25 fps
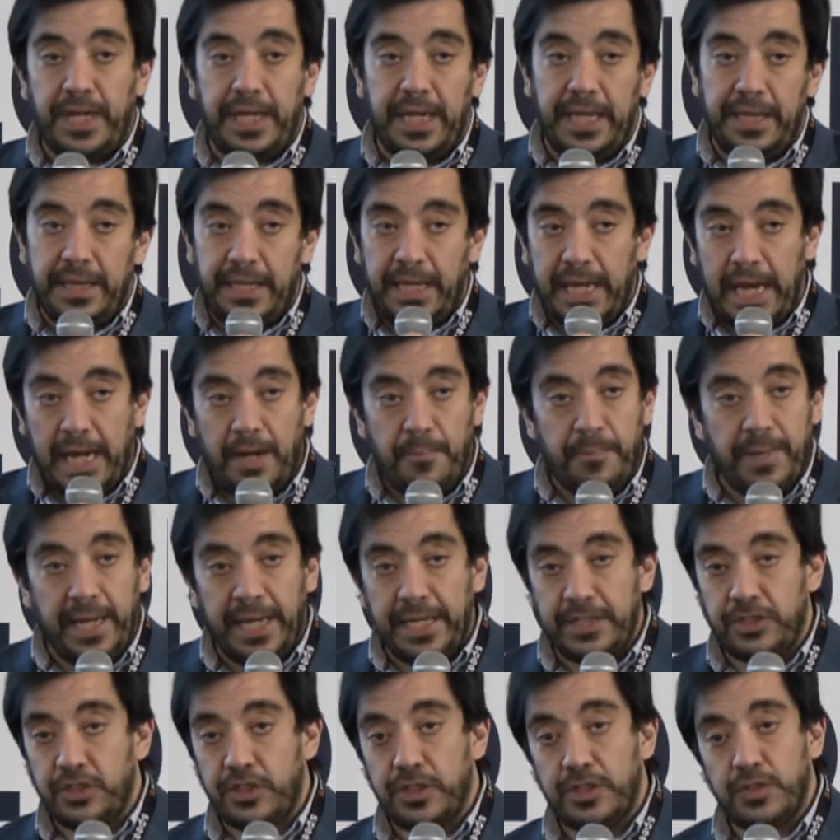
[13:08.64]
in the
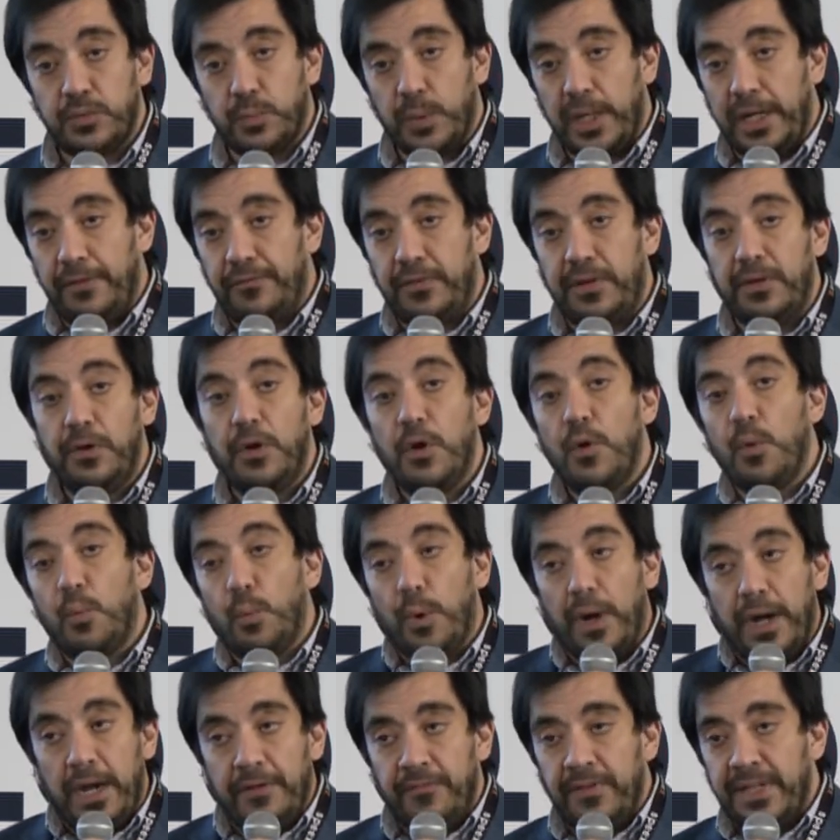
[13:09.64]
animations,
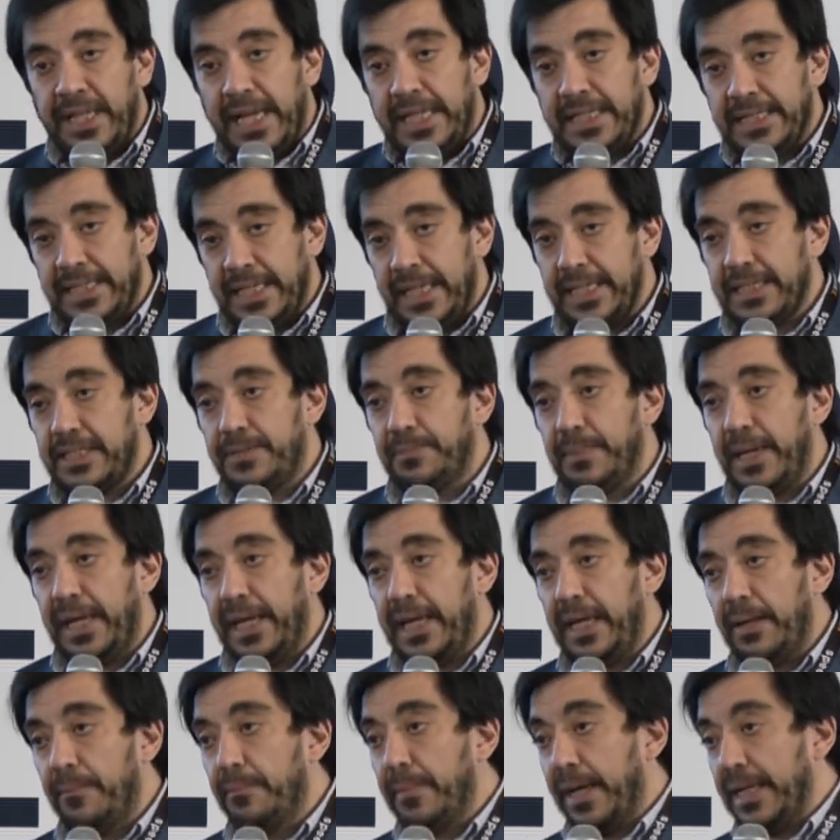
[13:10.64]
wherever that text
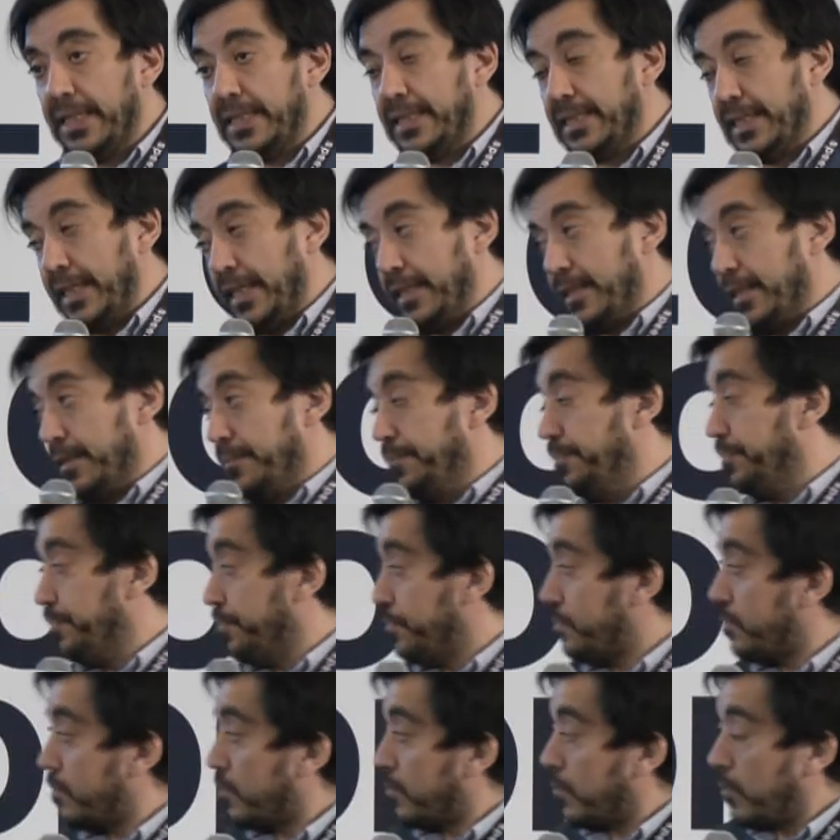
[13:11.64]
may sit.
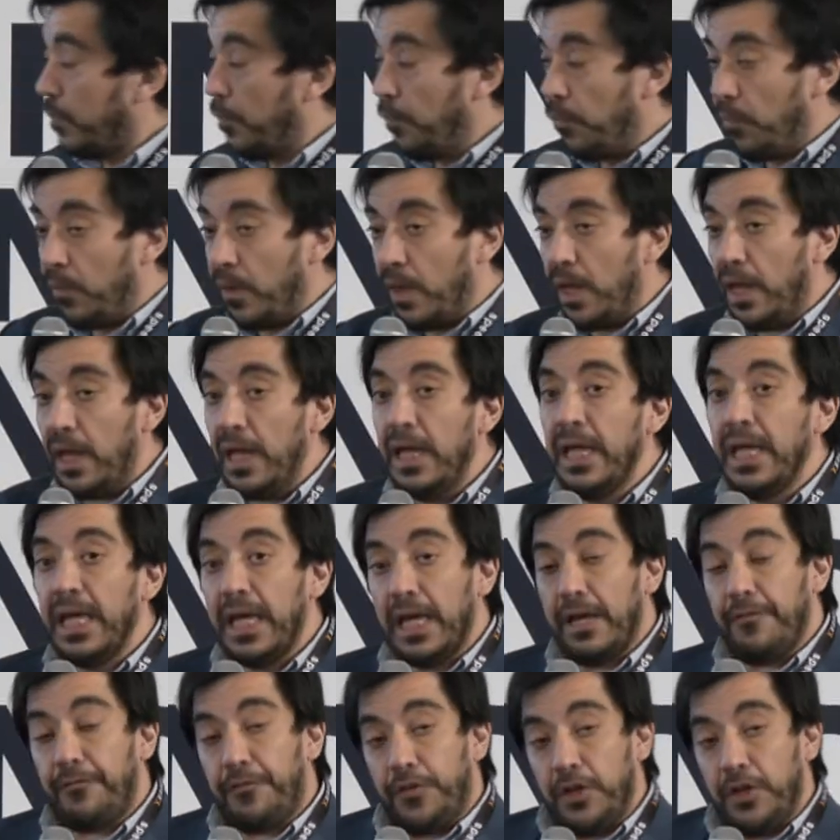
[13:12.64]
If you